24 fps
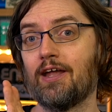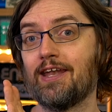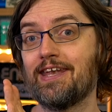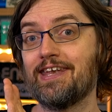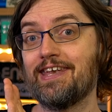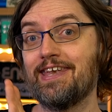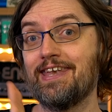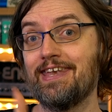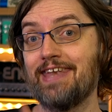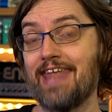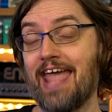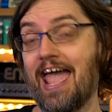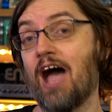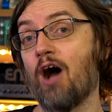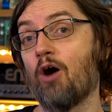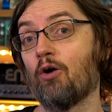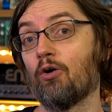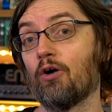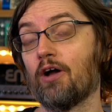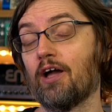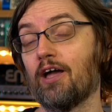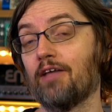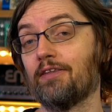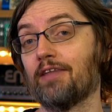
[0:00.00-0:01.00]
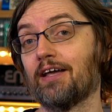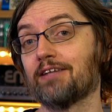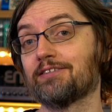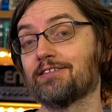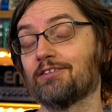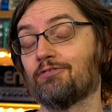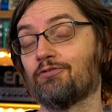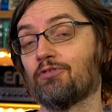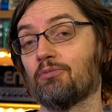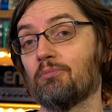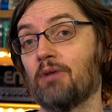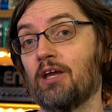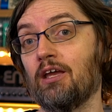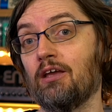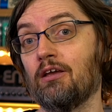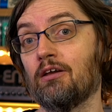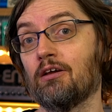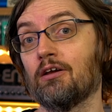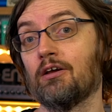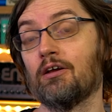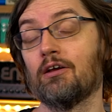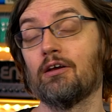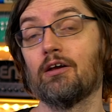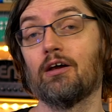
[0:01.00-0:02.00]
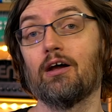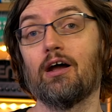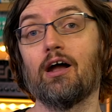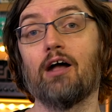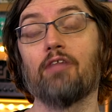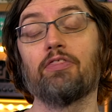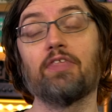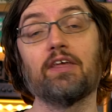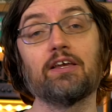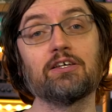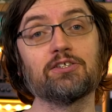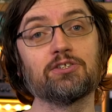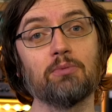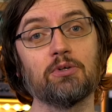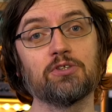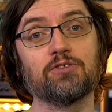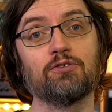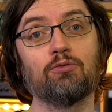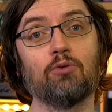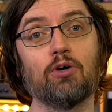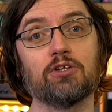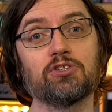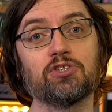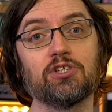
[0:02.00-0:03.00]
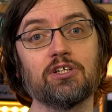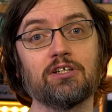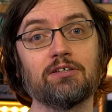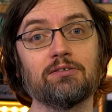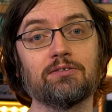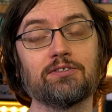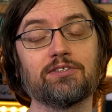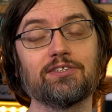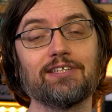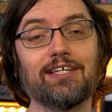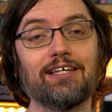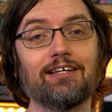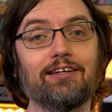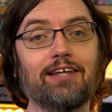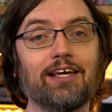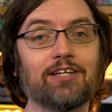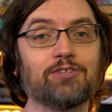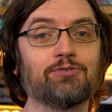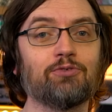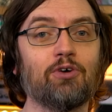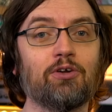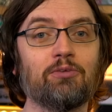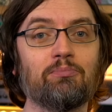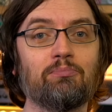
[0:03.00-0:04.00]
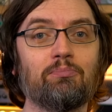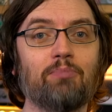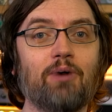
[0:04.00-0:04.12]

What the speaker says: now, and that's it for me. Thank you so much for watching. See you in the next one.